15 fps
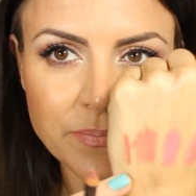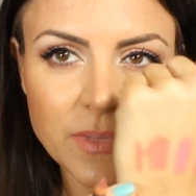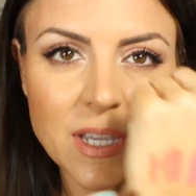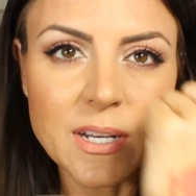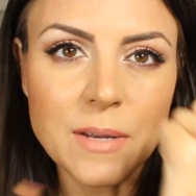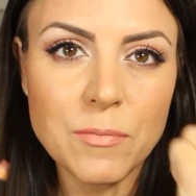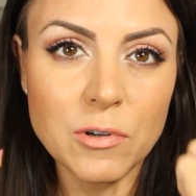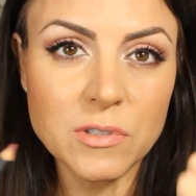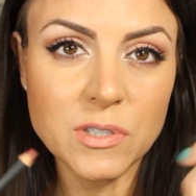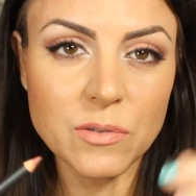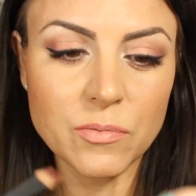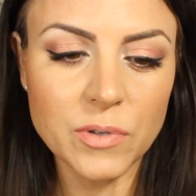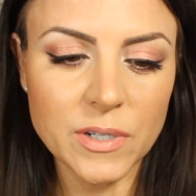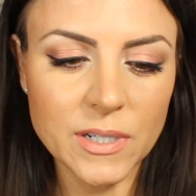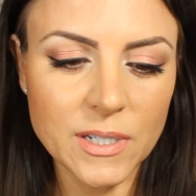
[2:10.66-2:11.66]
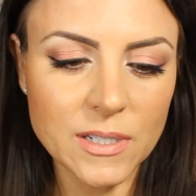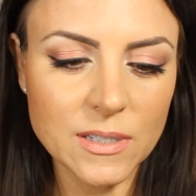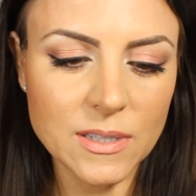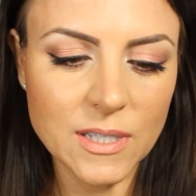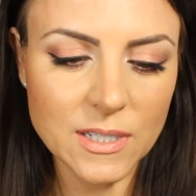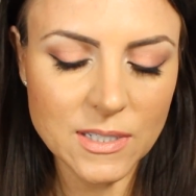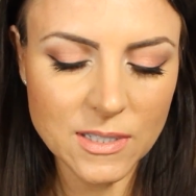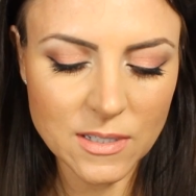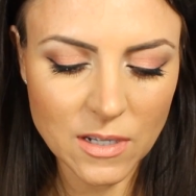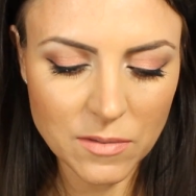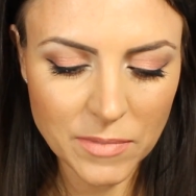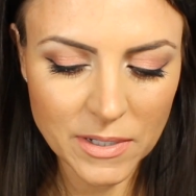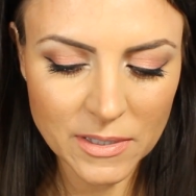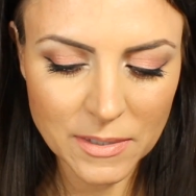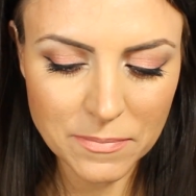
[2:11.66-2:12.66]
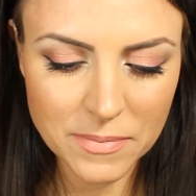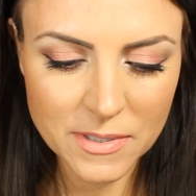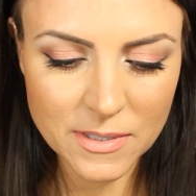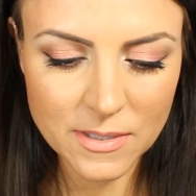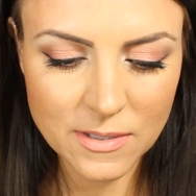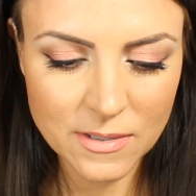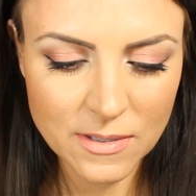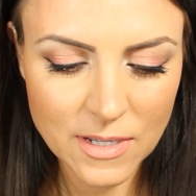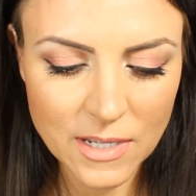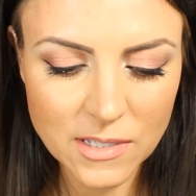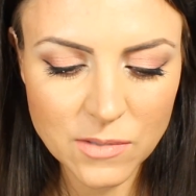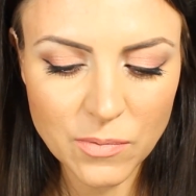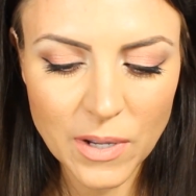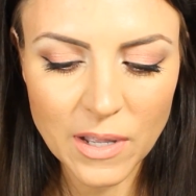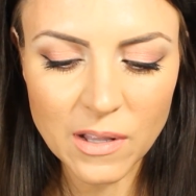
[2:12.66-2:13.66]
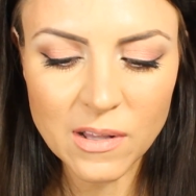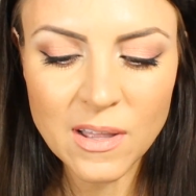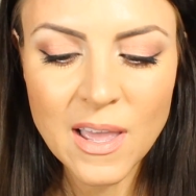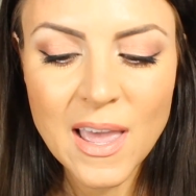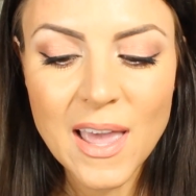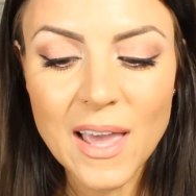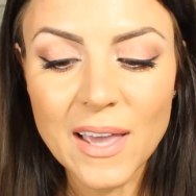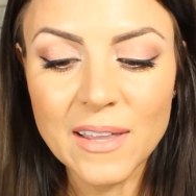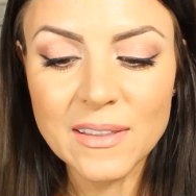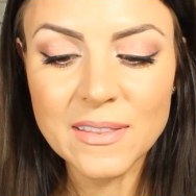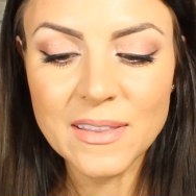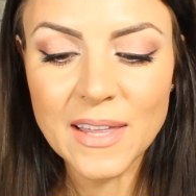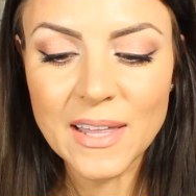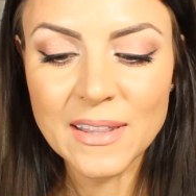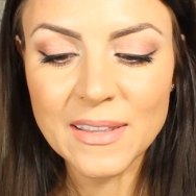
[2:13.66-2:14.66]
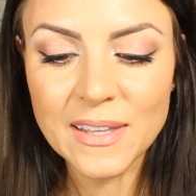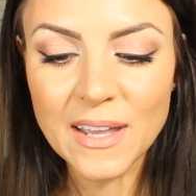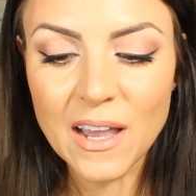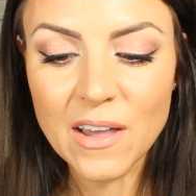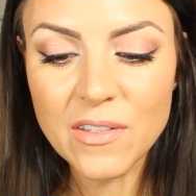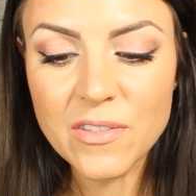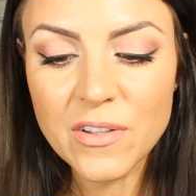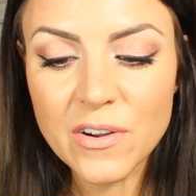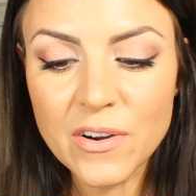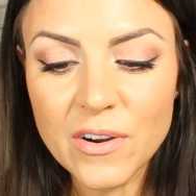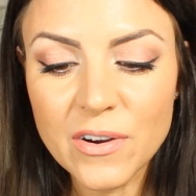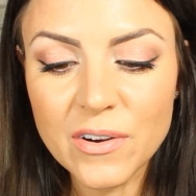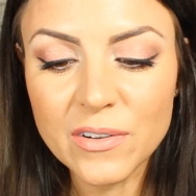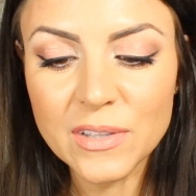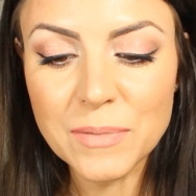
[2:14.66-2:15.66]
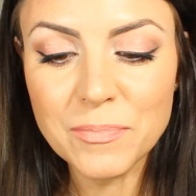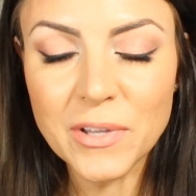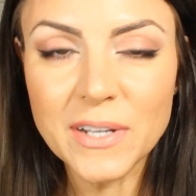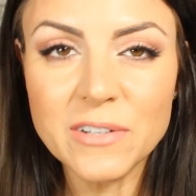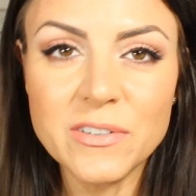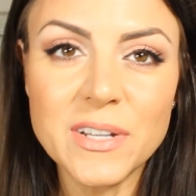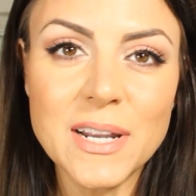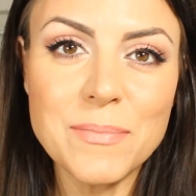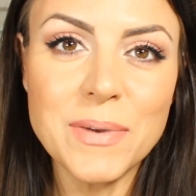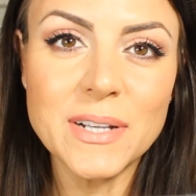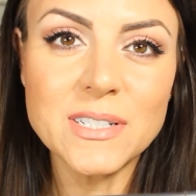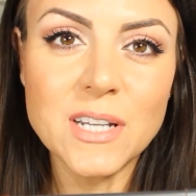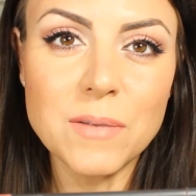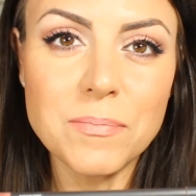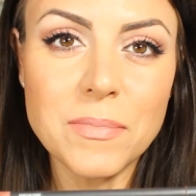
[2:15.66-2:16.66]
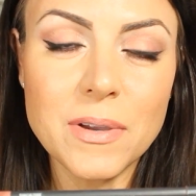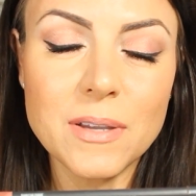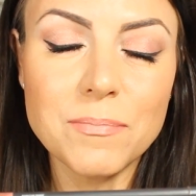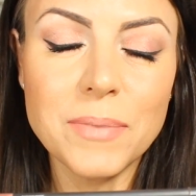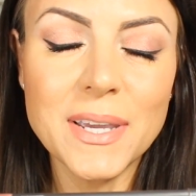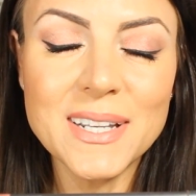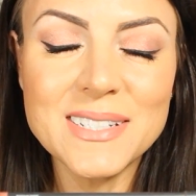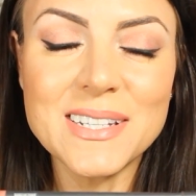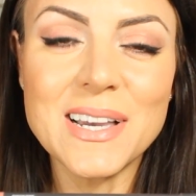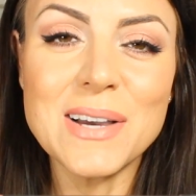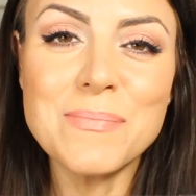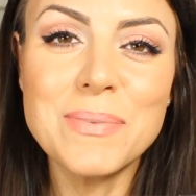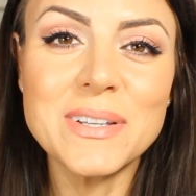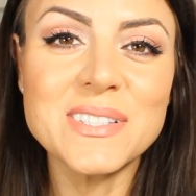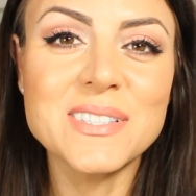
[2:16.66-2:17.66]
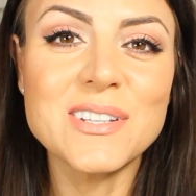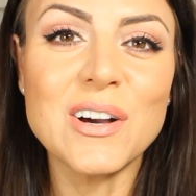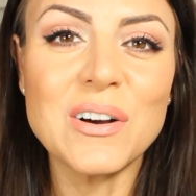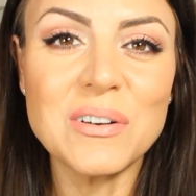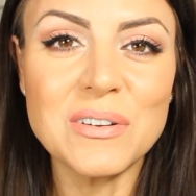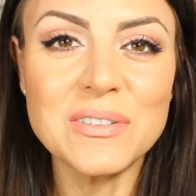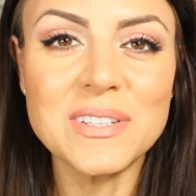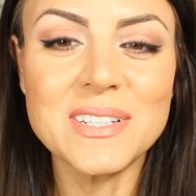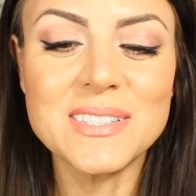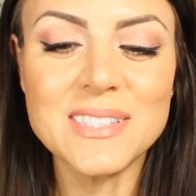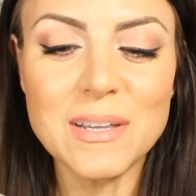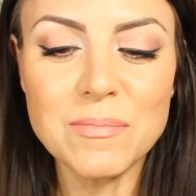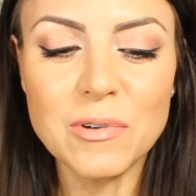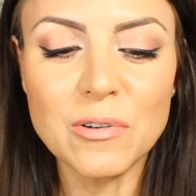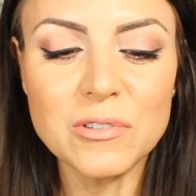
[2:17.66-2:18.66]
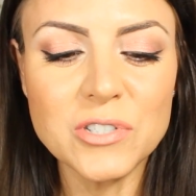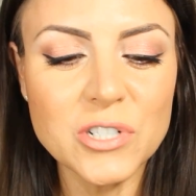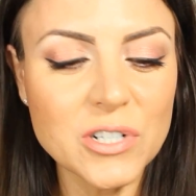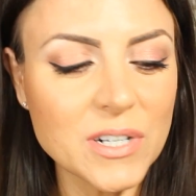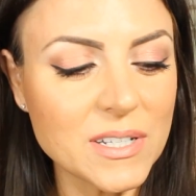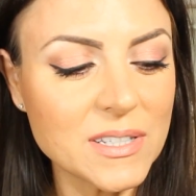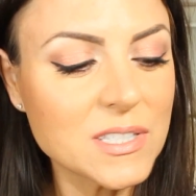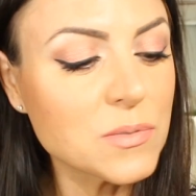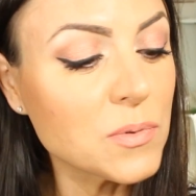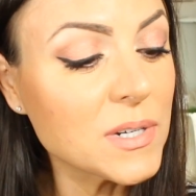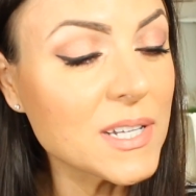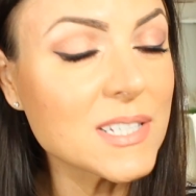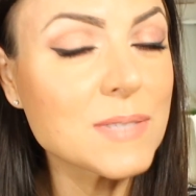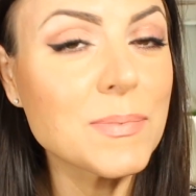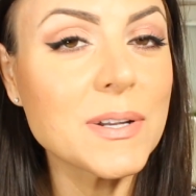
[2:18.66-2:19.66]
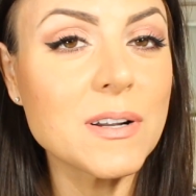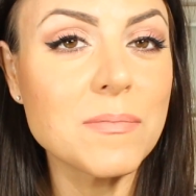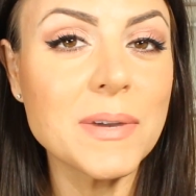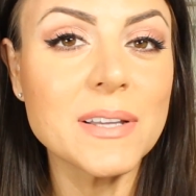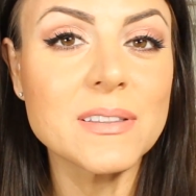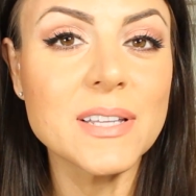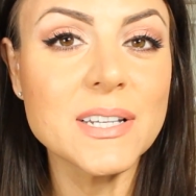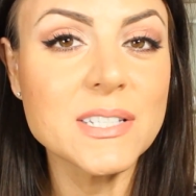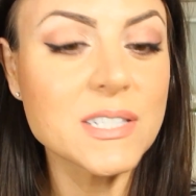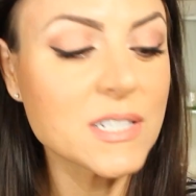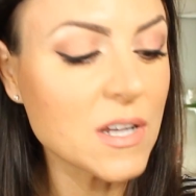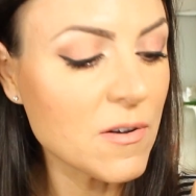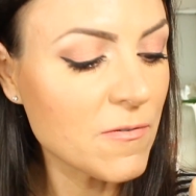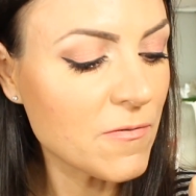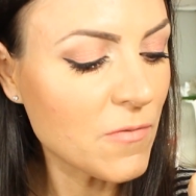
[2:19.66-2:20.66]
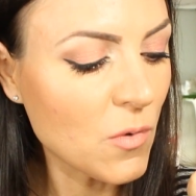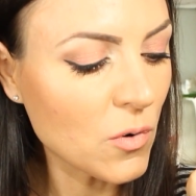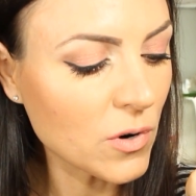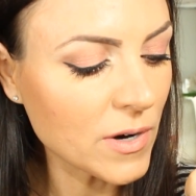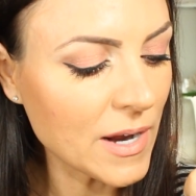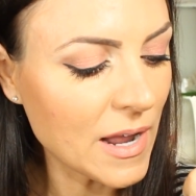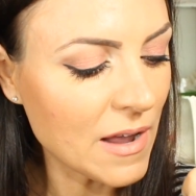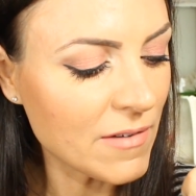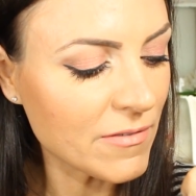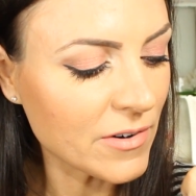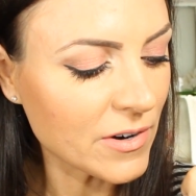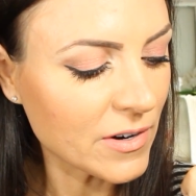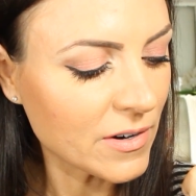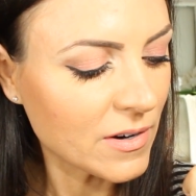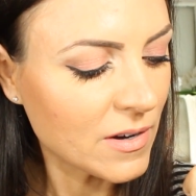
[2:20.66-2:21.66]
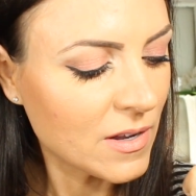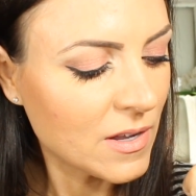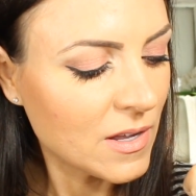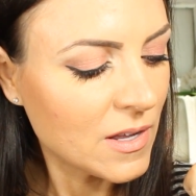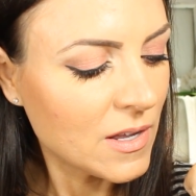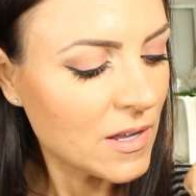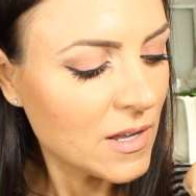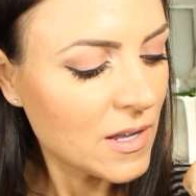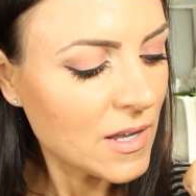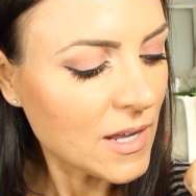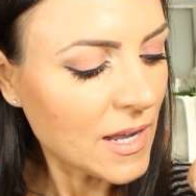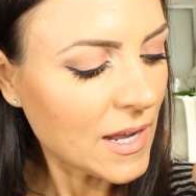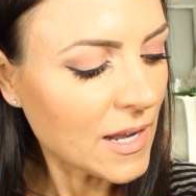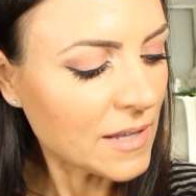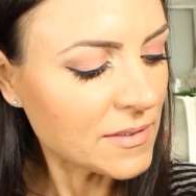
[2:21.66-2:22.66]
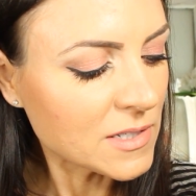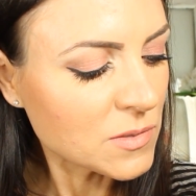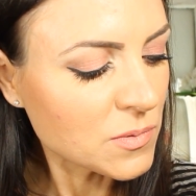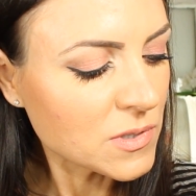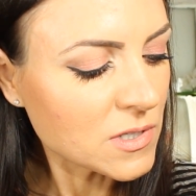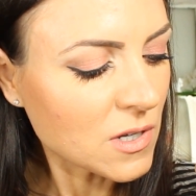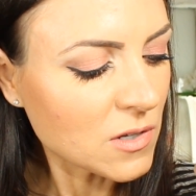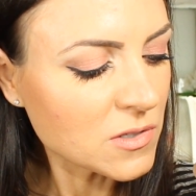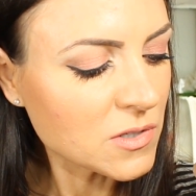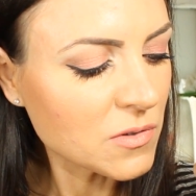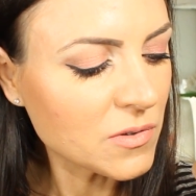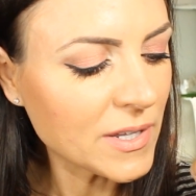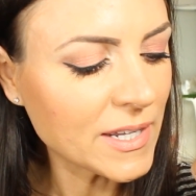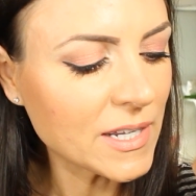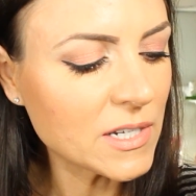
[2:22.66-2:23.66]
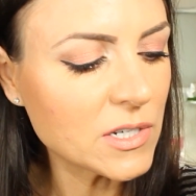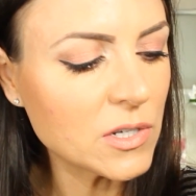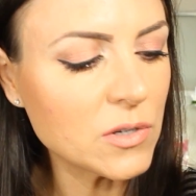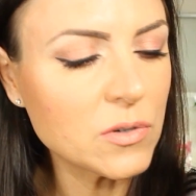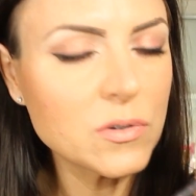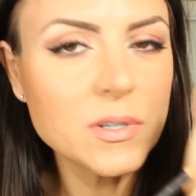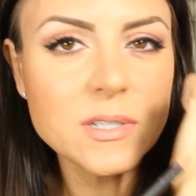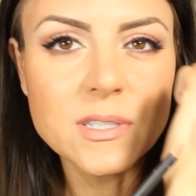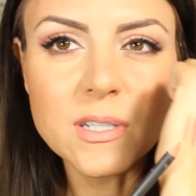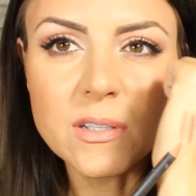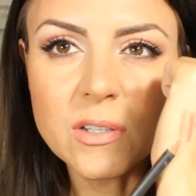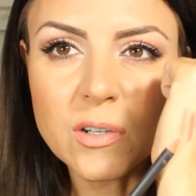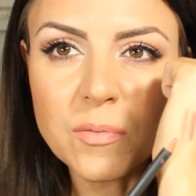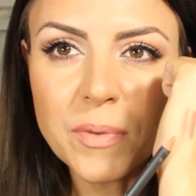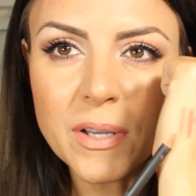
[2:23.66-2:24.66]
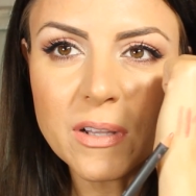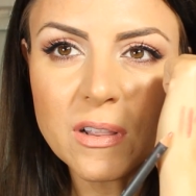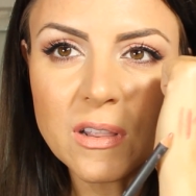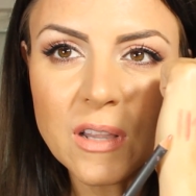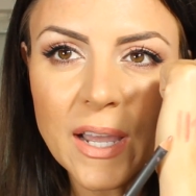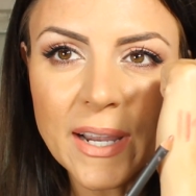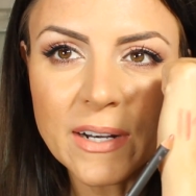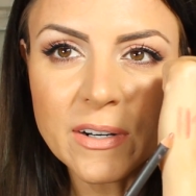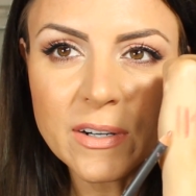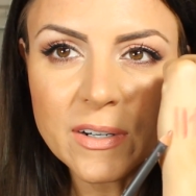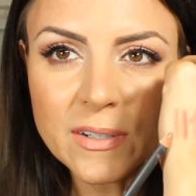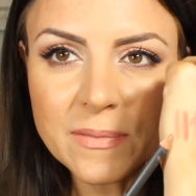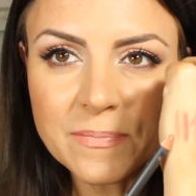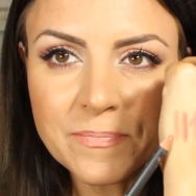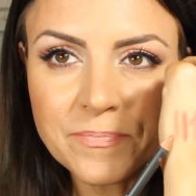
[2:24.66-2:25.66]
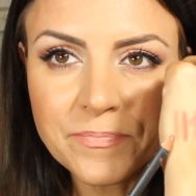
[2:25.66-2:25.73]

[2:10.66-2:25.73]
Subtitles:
And I'm also wearing this on my lips as well. And then the other lip liner that I picked up is called Subculture. And this one has been on my list forever. And this one's also like a nude. It's a little bit lighter.